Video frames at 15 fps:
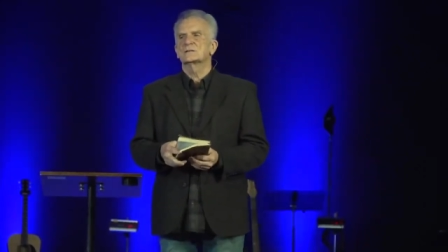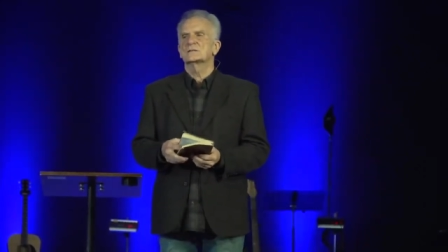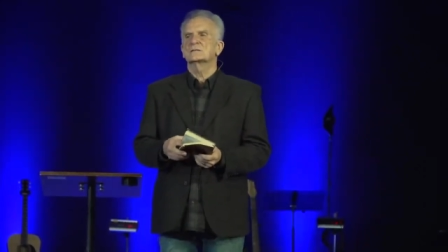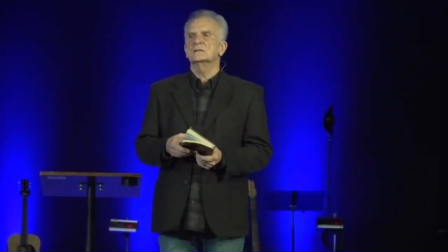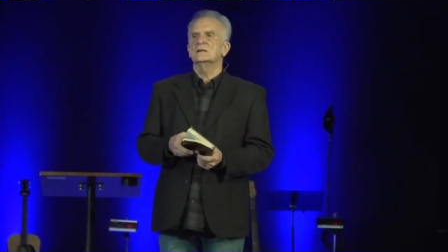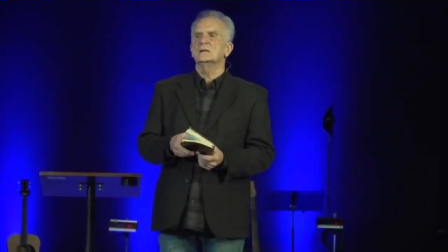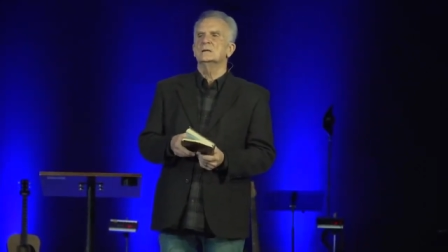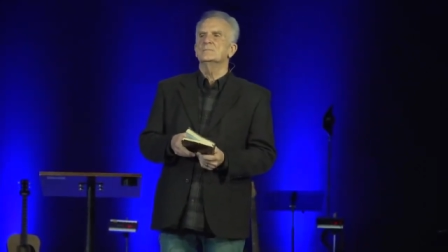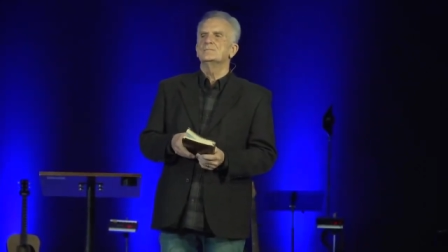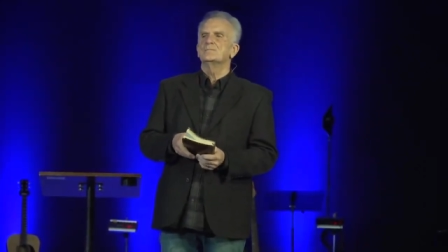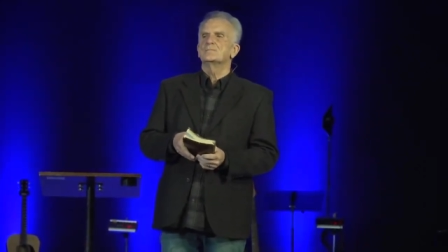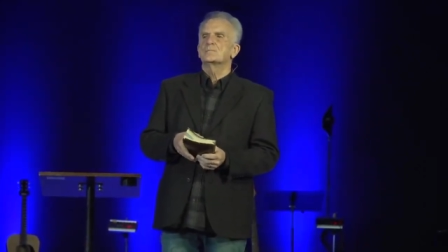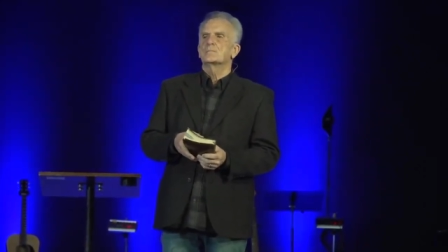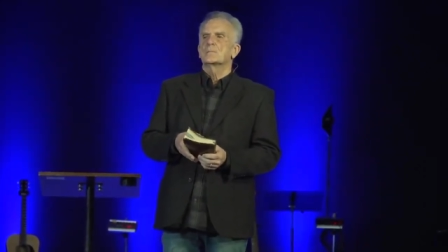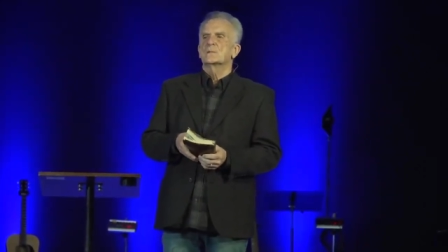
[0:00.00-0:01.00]
see
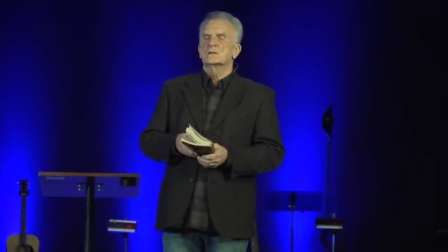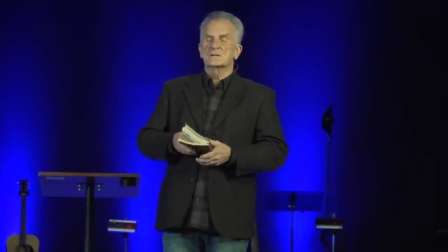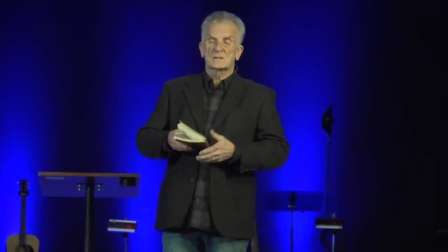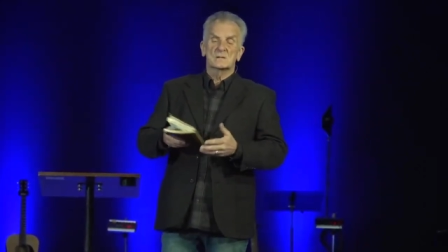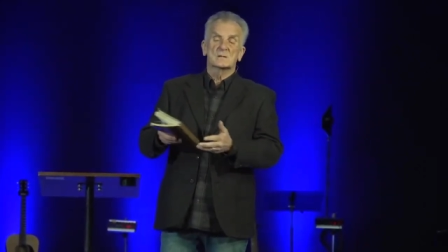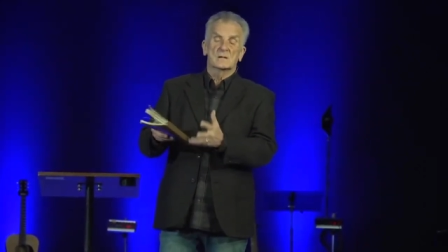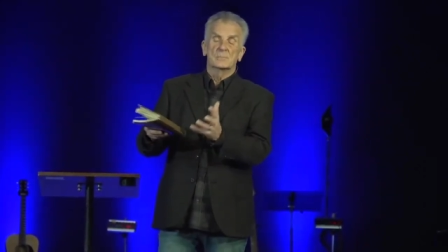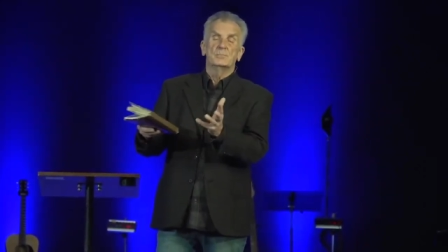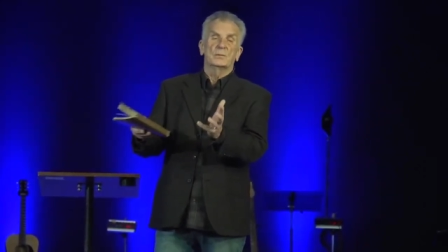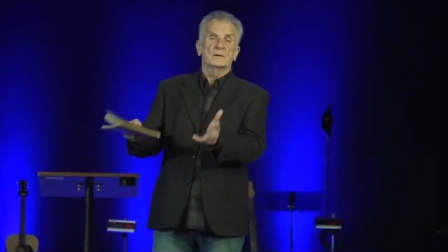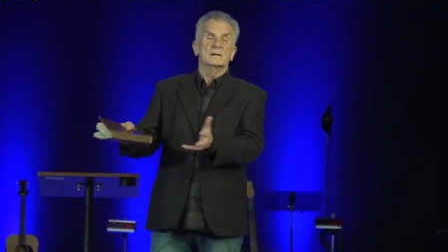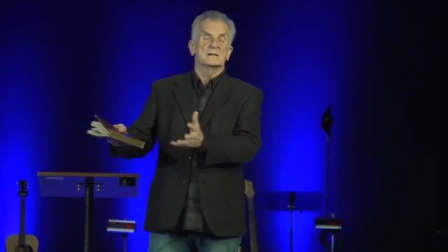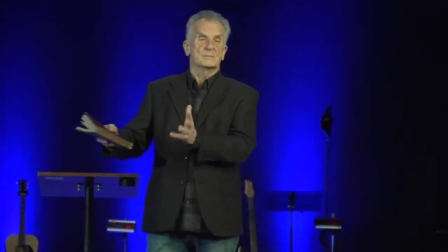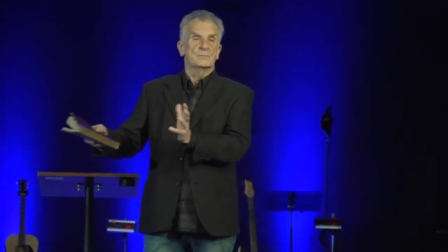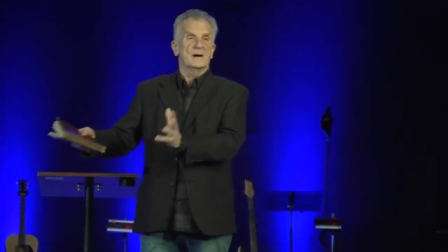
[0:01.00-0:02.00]
this is the
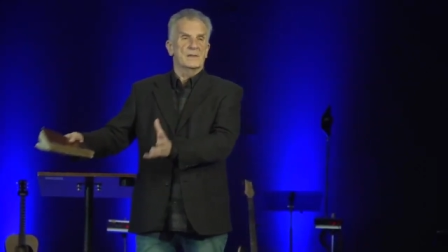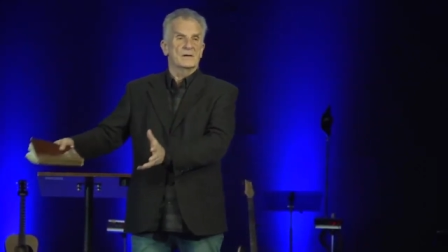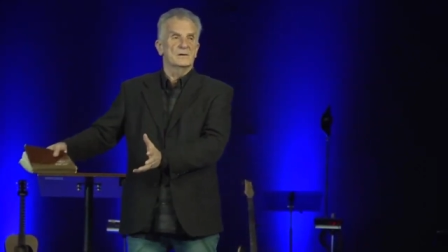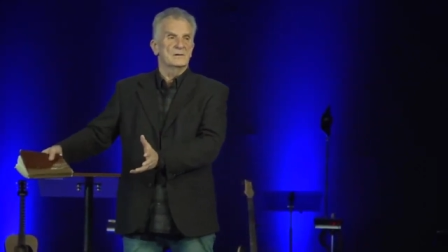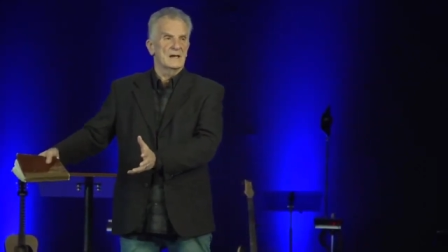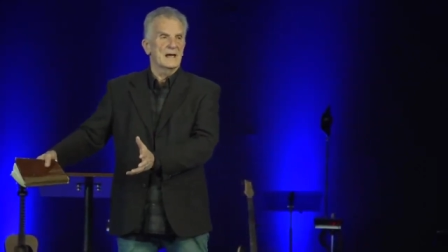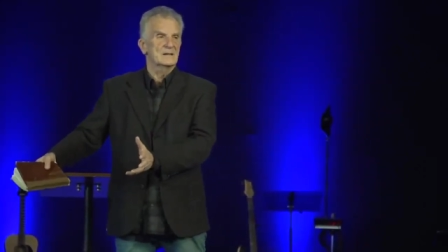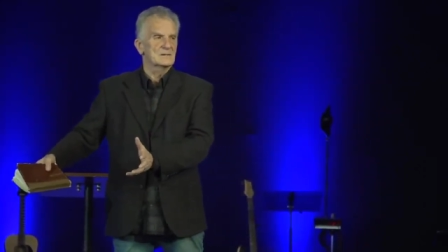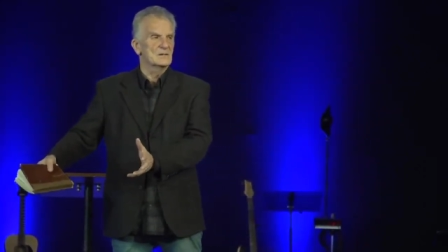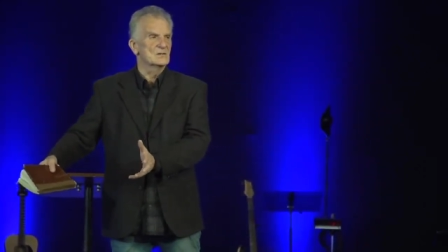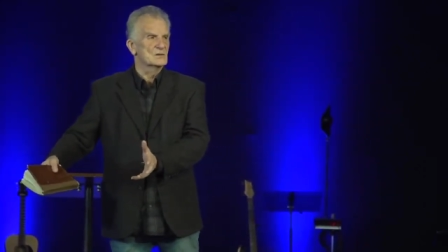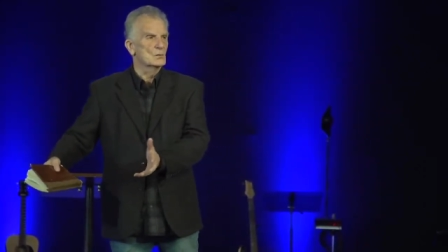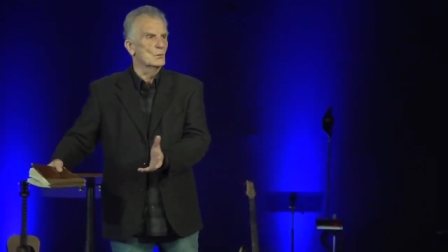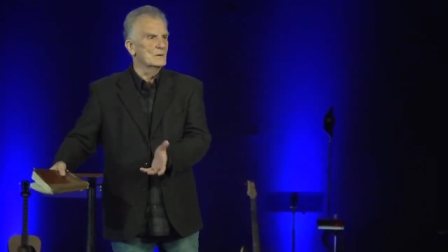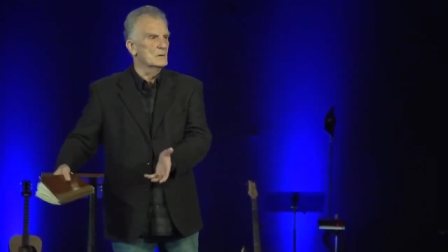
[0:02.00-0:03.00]
place by the in
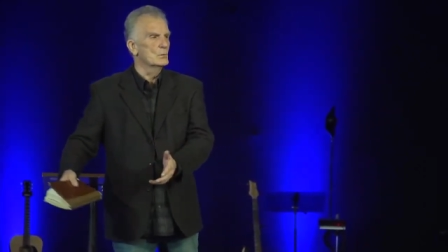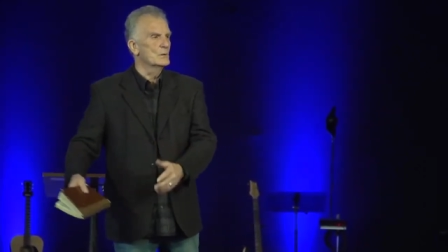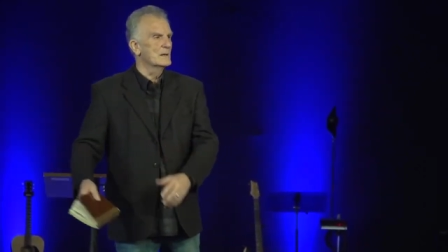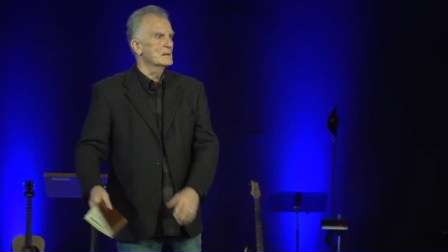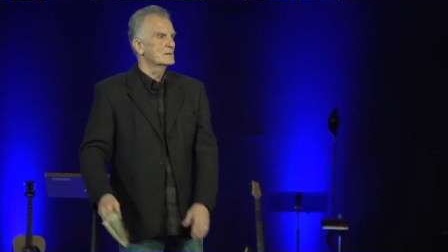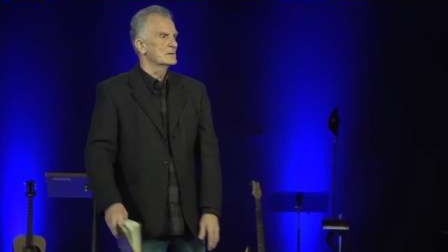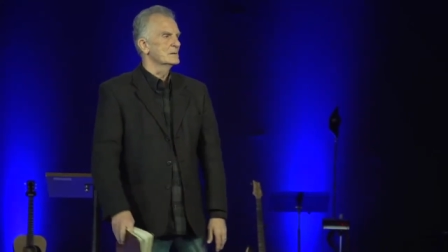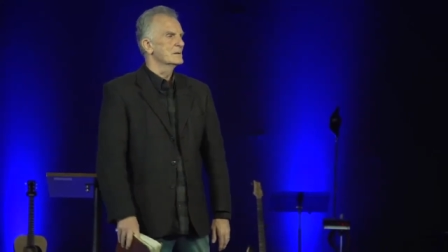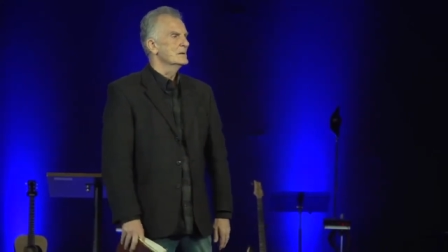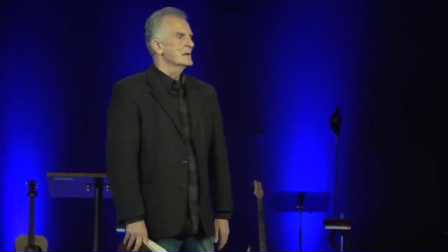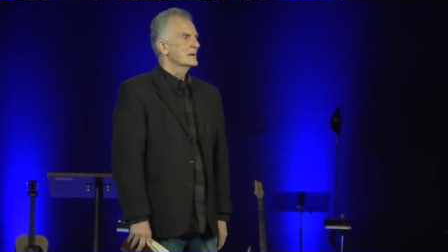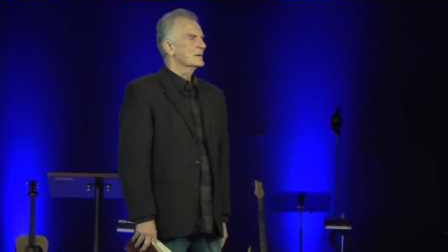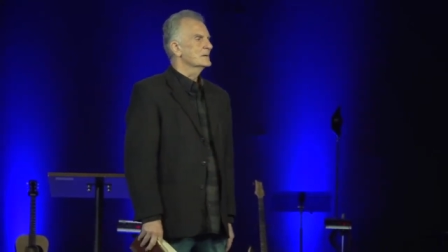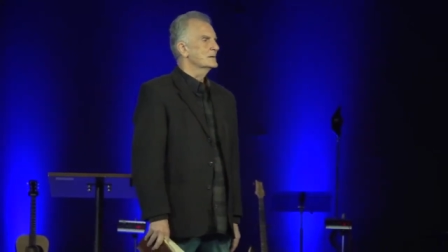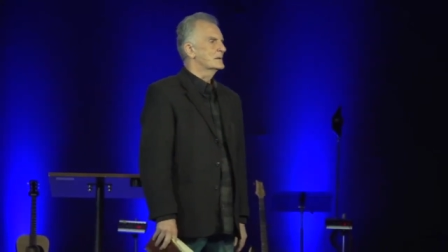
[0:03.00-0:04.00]
Exodus 20 we get the,
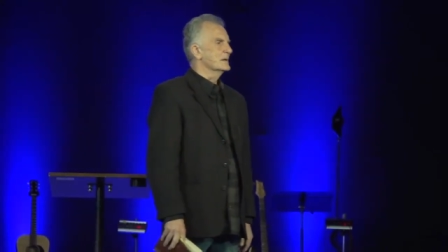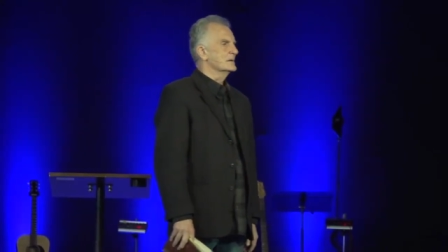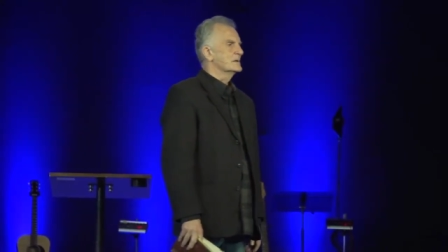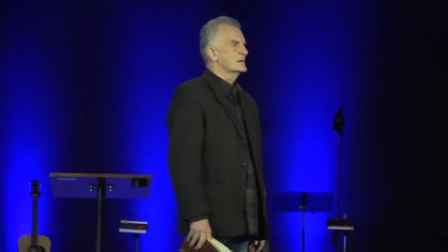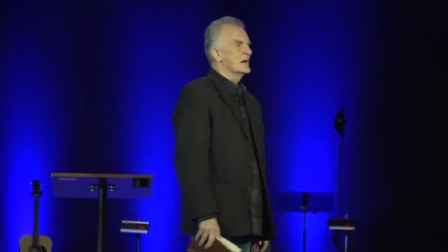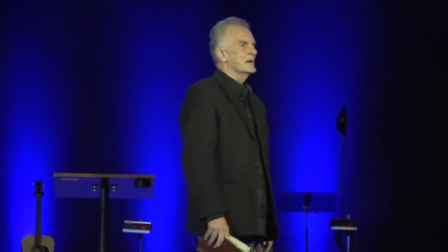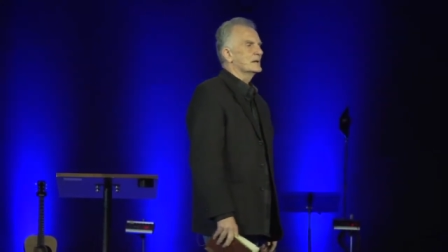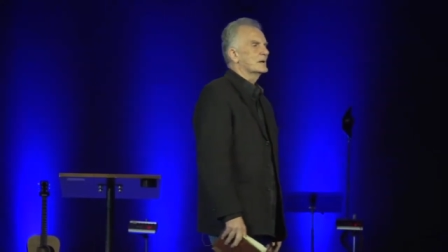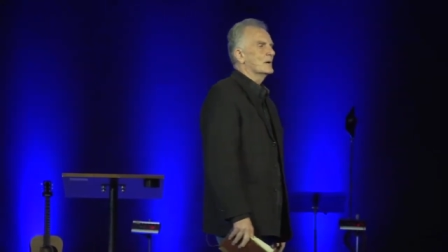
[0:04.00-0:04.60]
the Ten